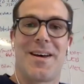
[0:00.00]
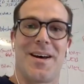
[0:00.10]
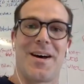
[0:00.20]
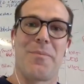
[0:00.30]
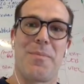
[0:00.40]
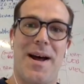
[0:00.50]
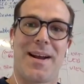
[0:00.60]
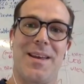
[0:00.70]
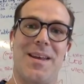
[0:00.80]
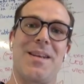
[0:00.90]

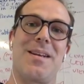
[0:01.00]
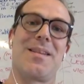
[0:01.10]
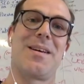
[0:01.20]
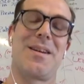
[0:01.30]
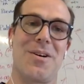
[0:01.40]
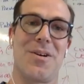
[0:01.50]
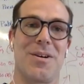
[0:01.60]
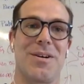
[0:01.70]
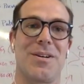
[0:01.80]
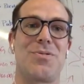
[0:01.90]
Back in the
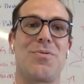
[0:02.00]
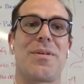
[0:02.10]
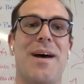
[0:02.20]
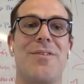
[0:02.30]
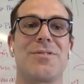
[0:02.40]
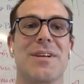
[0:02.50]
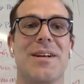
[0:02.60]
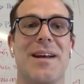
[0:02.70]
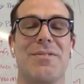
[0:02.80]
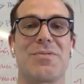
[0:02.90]
year
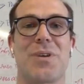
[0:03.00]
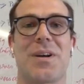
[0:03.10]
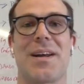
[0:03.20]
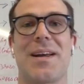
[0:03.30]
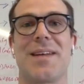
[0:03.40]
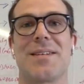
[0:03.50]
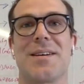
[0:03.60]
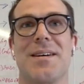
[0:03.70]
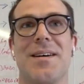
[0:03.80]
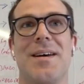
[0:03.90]
2000, I was working as
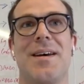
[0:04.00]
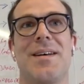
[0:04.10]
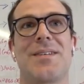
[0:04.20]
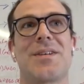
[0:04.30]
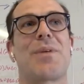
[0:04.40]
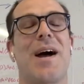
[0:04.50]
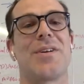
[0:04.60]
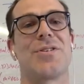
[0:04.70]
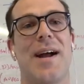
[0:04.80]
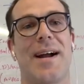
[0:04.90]
a
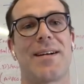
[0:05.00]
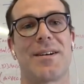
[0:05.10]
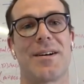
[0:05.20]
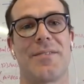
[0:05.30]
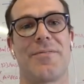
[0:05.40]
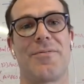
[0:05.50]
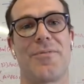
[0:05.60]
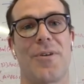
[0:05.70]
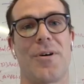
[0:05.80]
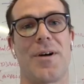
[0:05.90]
subcontractor
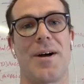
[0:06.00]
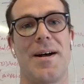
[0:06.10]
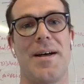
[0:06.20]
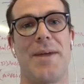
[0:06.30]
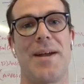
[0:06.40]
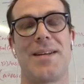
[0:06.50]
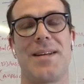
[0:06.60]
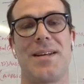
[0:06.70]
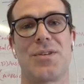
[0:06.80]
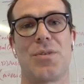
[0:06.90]
for
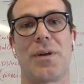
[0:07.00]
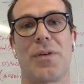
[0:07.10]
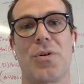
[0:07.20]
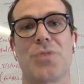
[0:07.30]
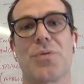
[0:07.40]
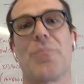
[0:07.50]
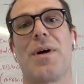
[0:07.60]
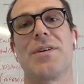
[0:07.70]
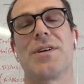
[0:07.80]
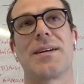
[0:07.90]
MIT's open courseware
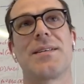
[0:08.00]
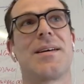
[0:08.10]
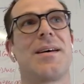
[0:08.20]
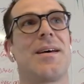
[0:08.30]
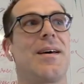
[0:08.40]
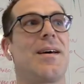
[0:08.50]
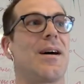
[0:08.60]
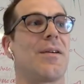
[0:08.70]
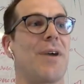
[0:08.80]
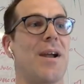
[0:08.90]
project,
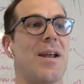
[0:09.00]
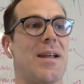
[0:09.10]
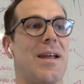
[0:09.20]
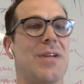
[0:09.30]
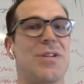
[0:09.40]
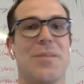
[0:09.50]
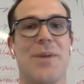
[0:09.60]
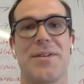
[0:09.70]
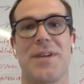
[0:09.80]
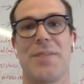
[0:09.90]
writing
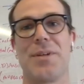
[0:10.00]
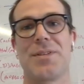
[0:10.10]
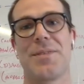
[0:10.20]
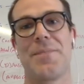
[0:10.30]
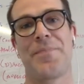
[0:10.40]
HTML templates.